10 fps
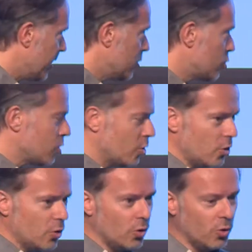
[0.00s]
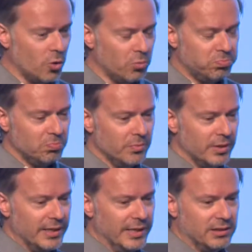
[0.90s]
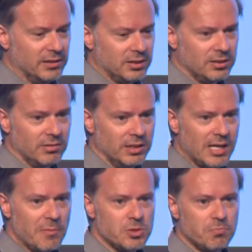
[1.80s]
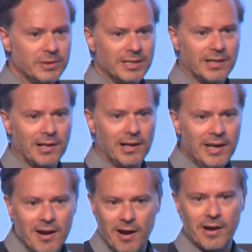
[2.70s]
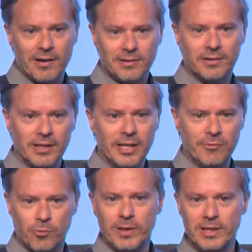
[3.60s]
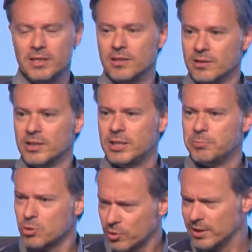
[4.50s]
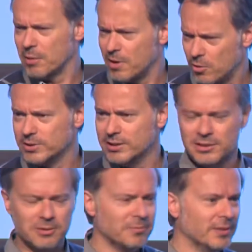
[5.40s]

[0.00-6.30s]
So it comes pretty clear if we keep talking about it